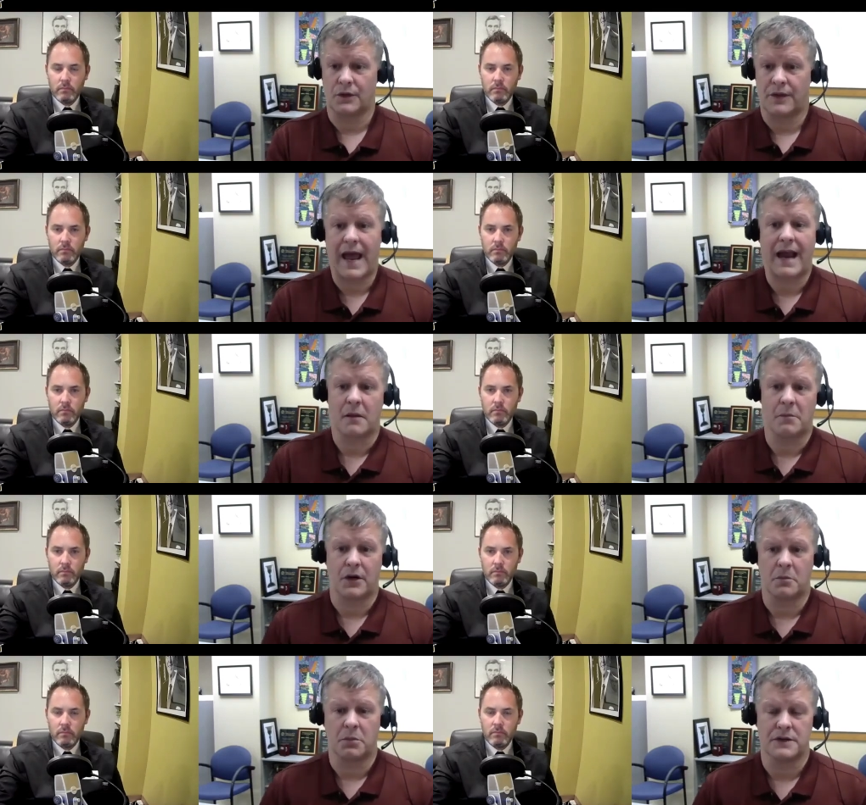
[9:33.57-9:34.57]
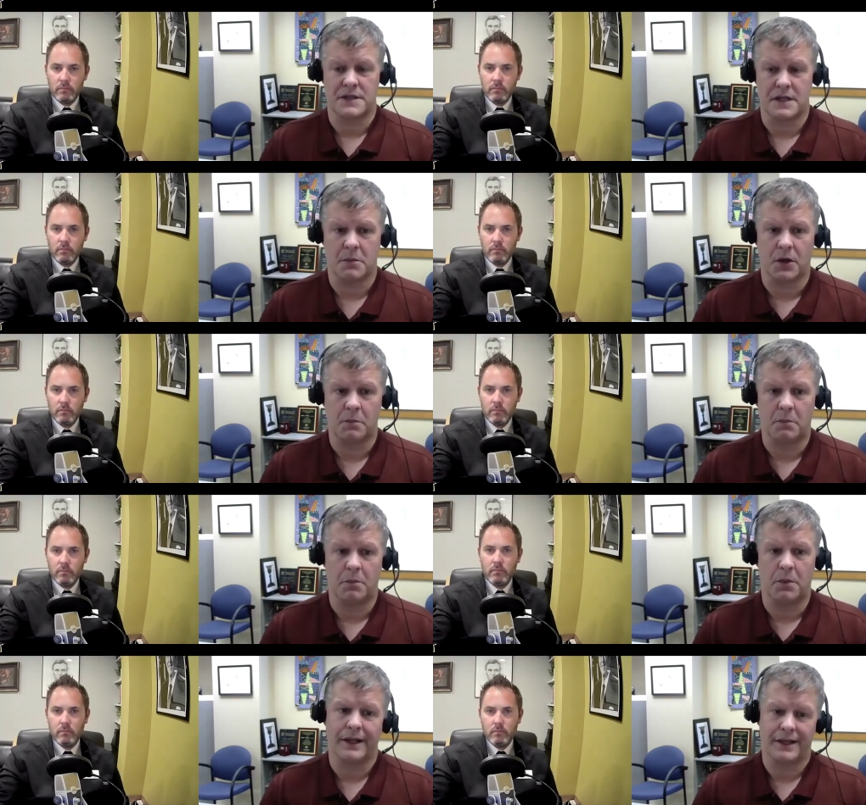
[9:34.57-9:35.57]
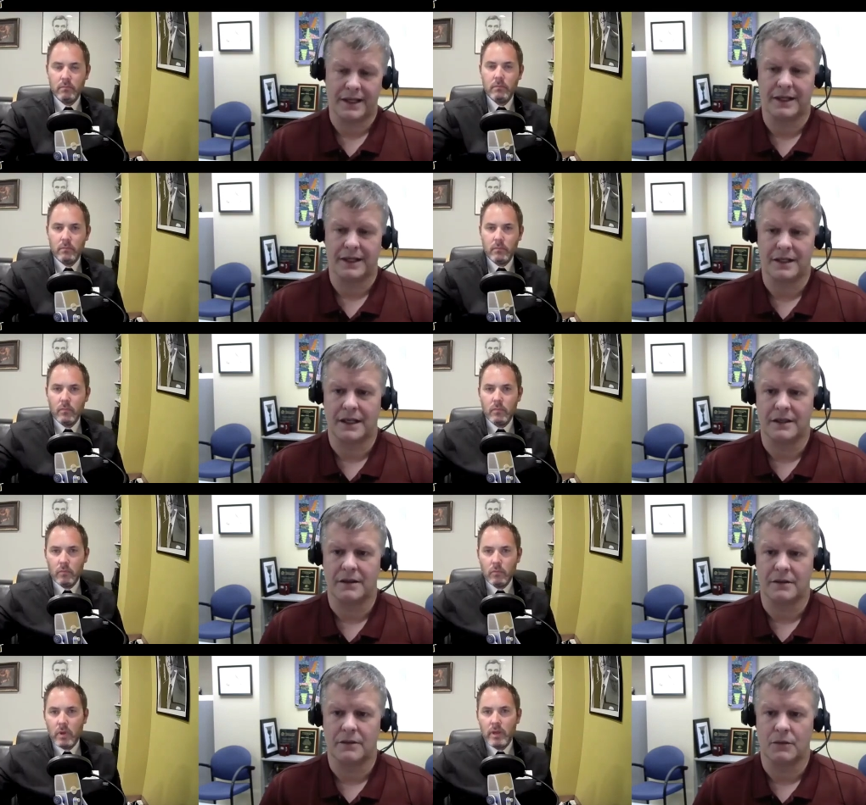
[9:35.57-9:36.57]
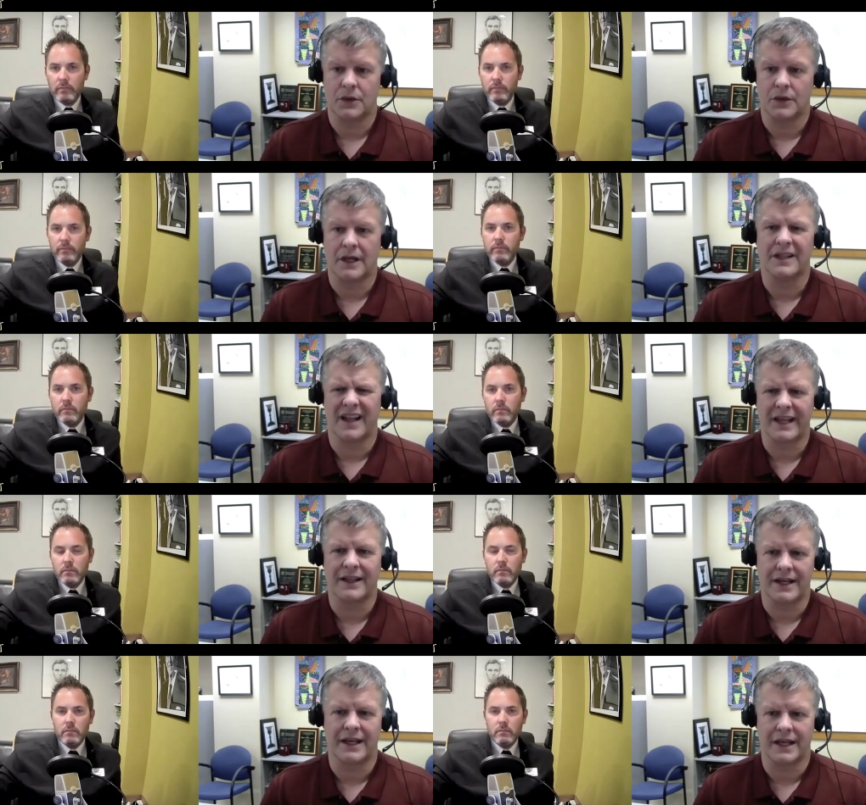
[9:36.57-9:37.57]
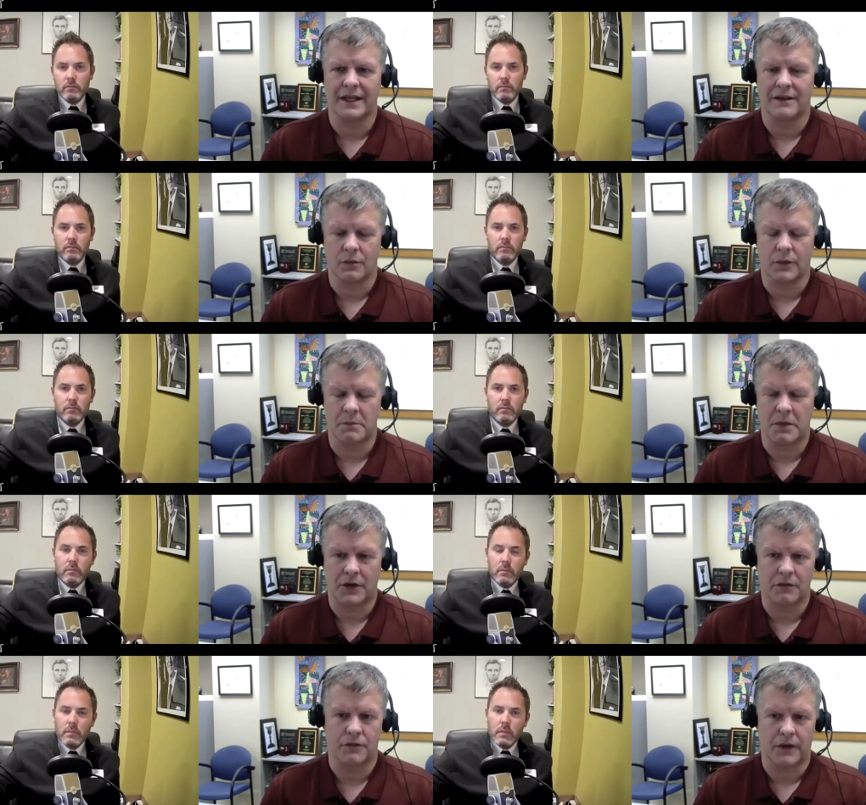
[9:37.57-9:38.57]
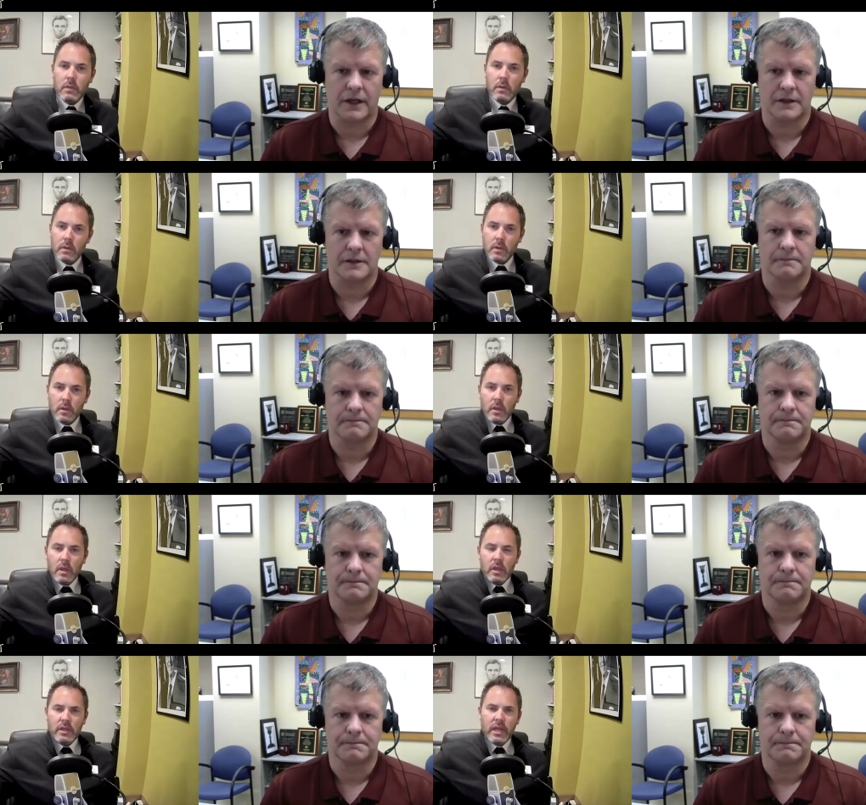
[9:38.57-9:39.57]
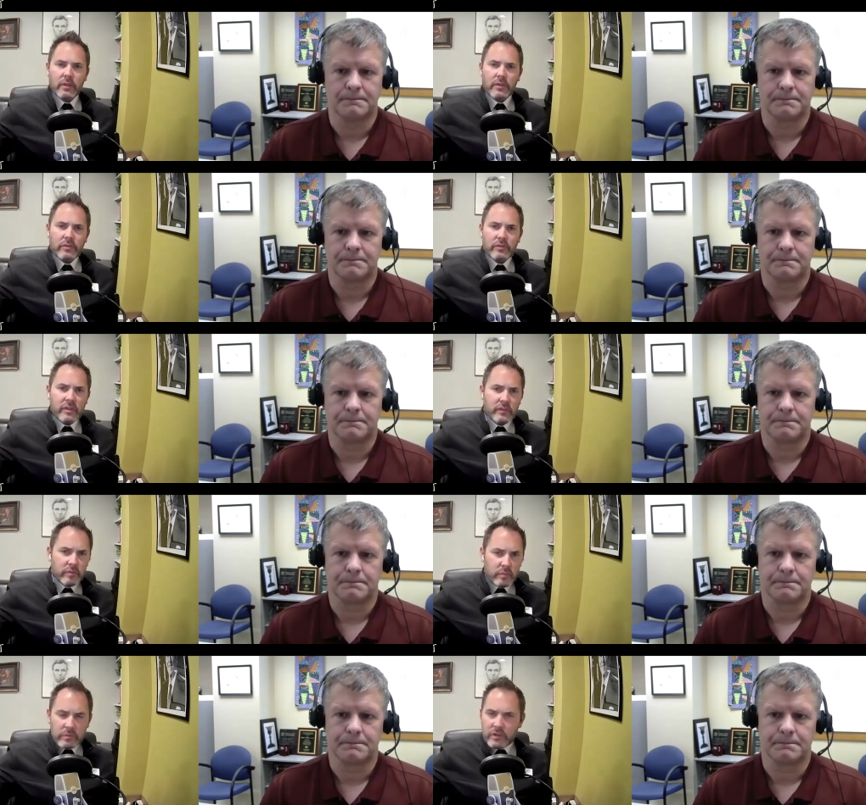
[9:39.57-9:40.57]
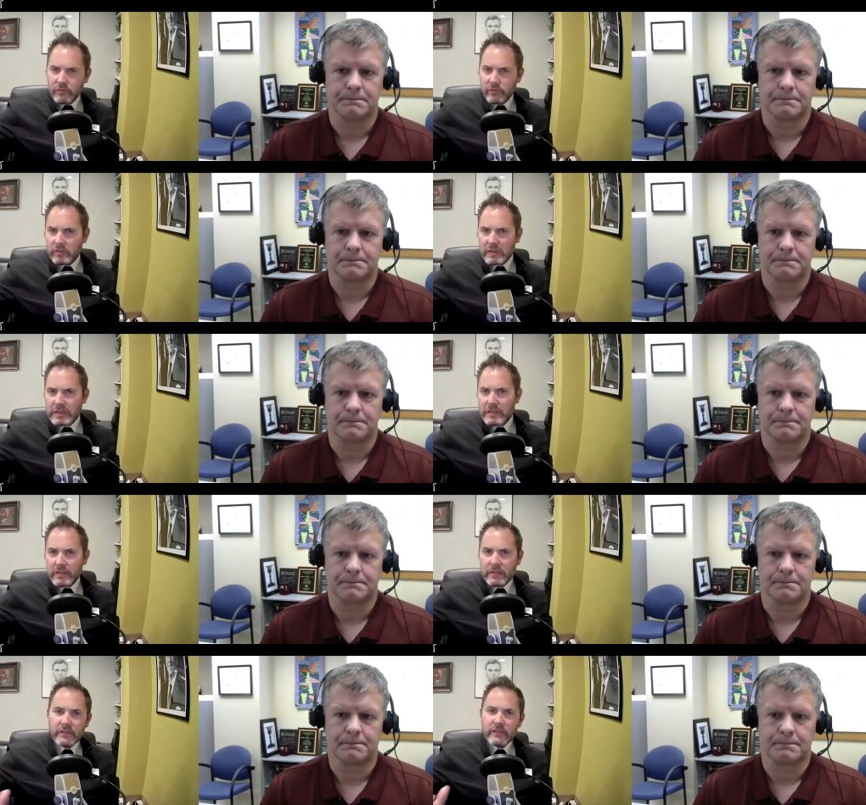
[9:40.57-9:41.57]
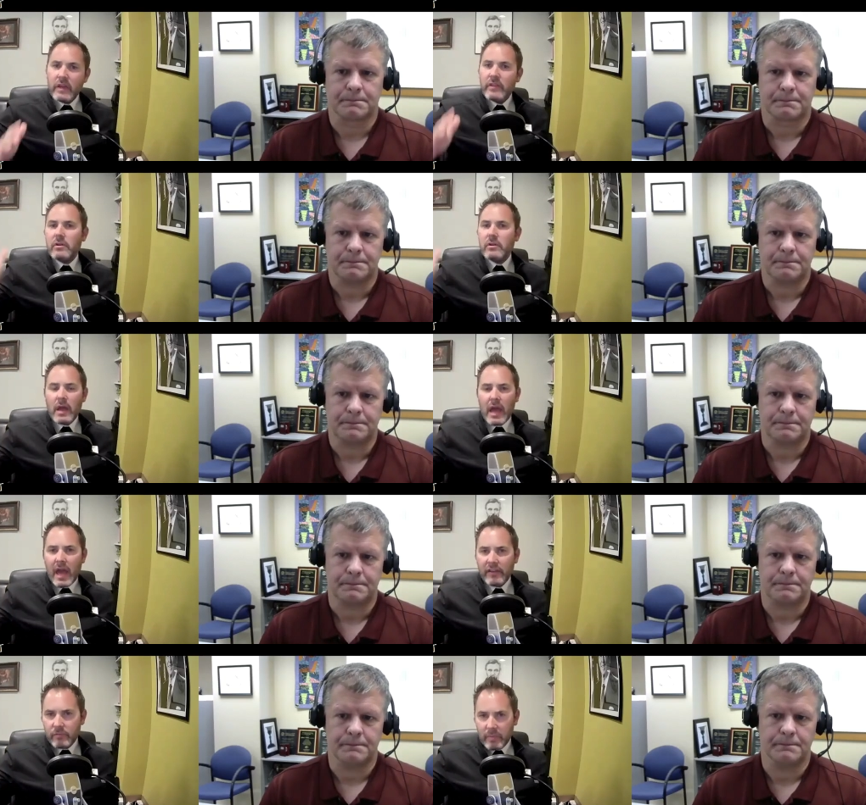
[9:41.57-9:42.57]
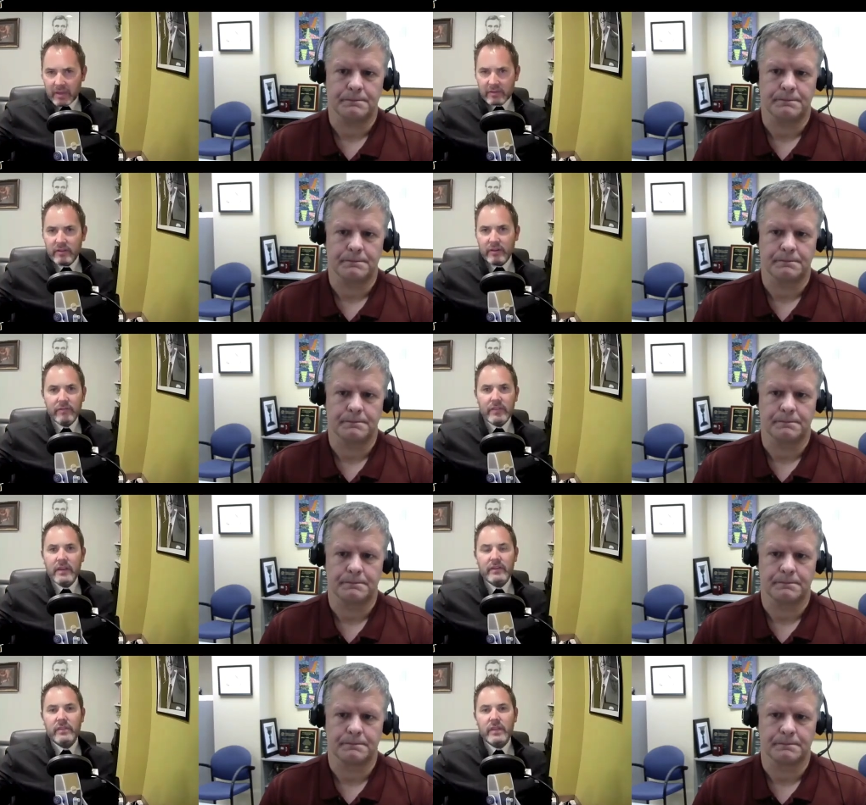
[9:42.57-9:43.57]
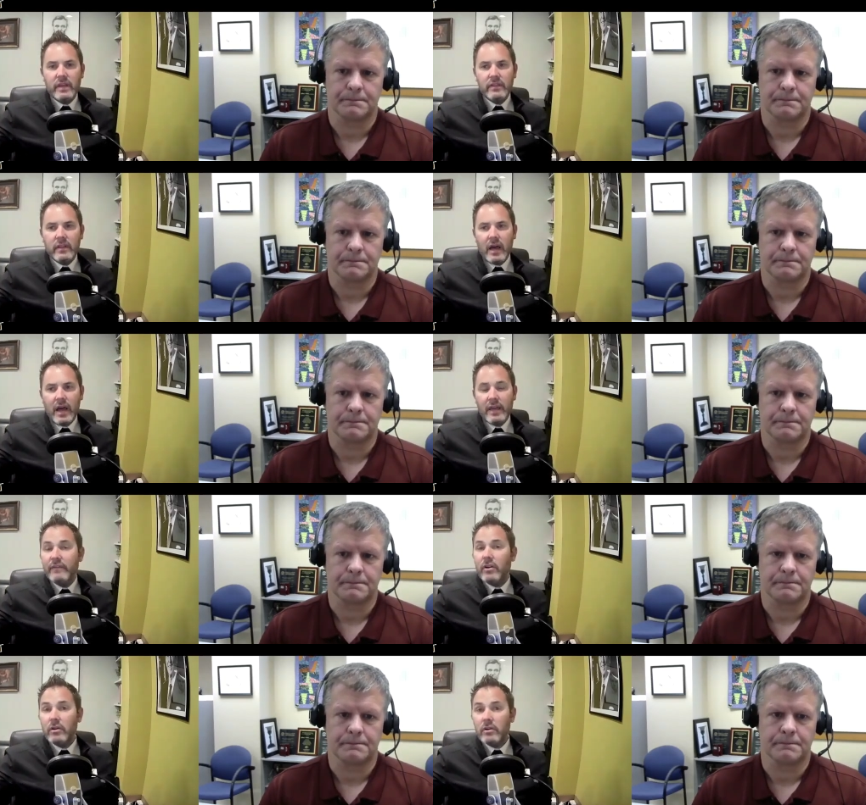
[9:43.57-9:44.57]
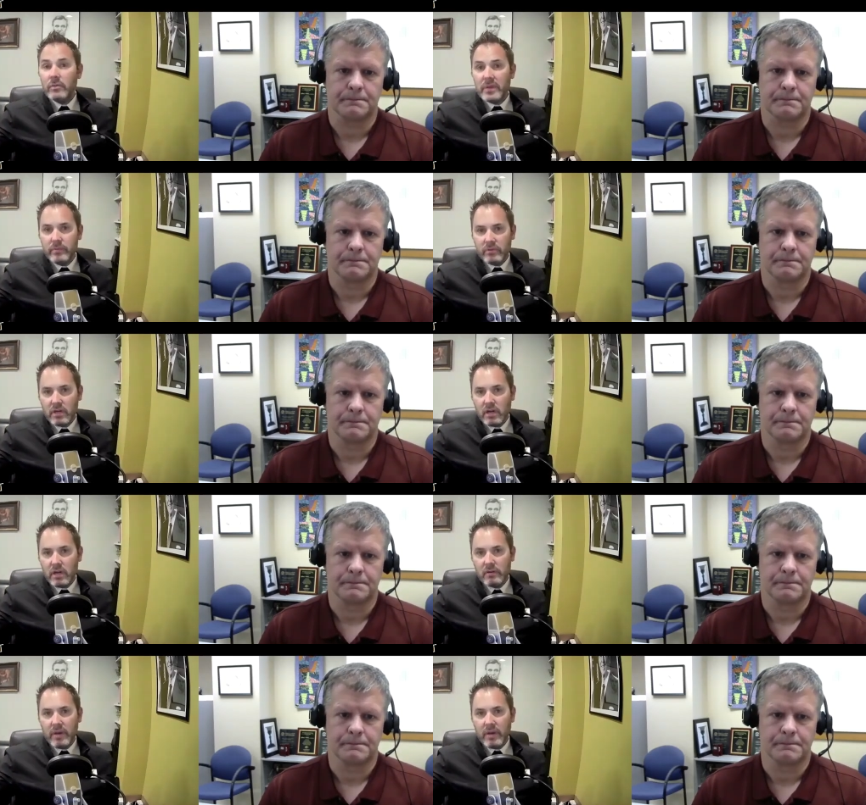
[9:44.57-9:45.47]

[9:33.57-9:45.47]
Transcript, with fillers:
Speaker 1: you know, that compared to placebo, but it, it right. unlikely to get rebound effect.
Speaker 2: Now there's this there's th- this other aspect of this that I have heard people talk